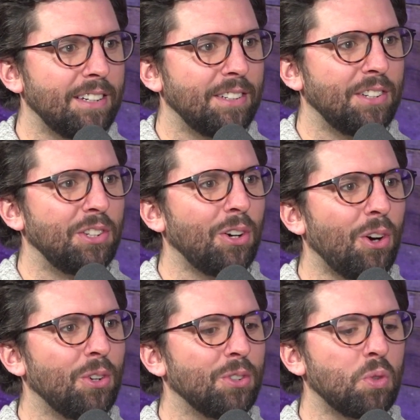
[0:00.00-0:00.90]

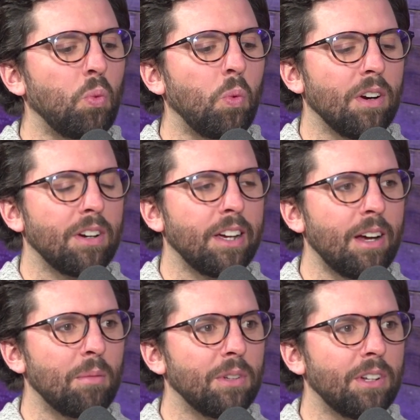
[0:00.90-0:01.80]
Y'all's work at
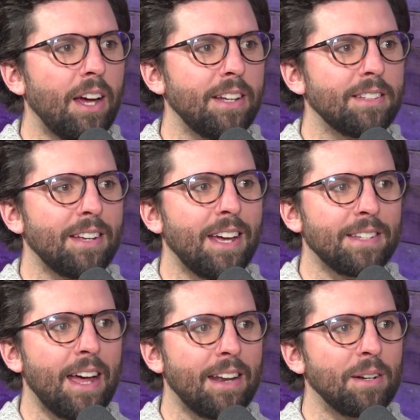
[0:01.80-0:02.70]
Cumberland Heights has
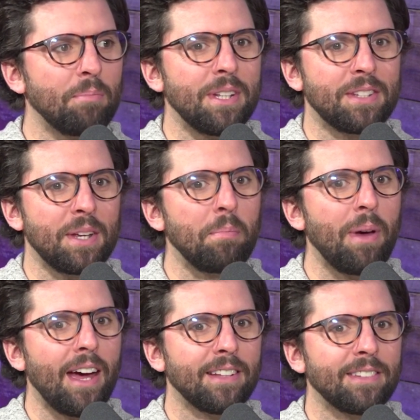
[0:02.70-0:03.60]
had an immense
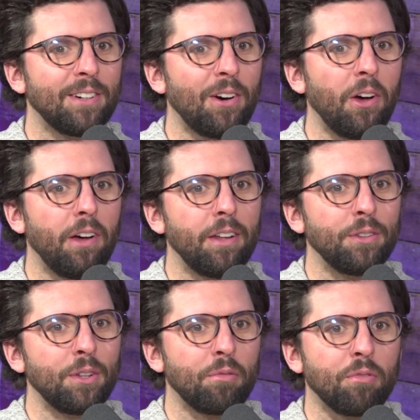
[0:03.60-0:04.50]
impact on
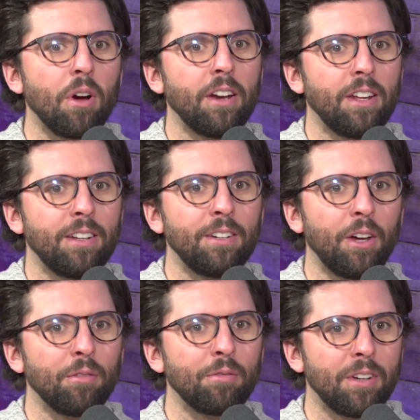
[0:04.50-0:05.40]
the front end
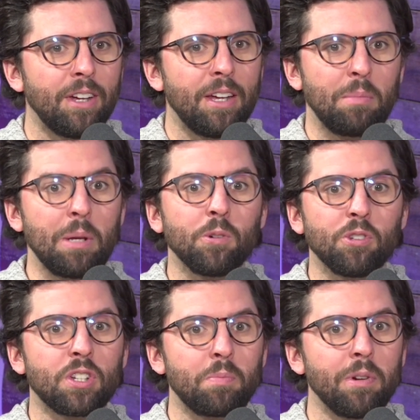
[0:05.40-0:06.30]
of people's
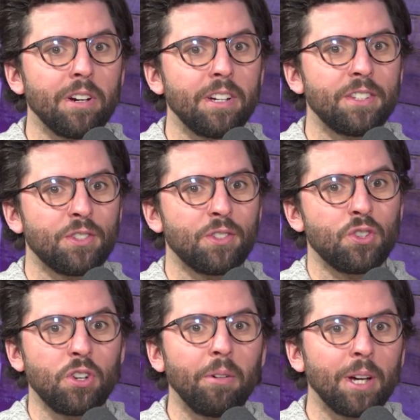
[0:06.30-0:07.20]
experience
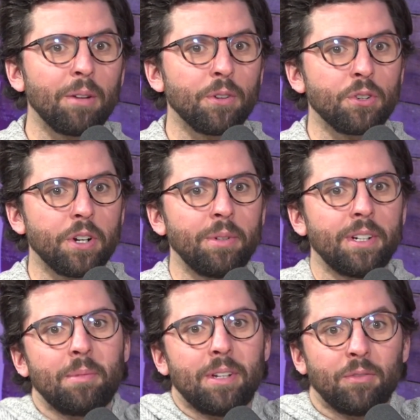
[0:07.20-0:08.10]
showing up for treatment. I
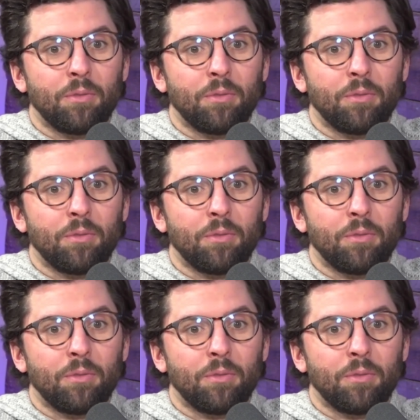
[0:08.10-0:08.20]
mean,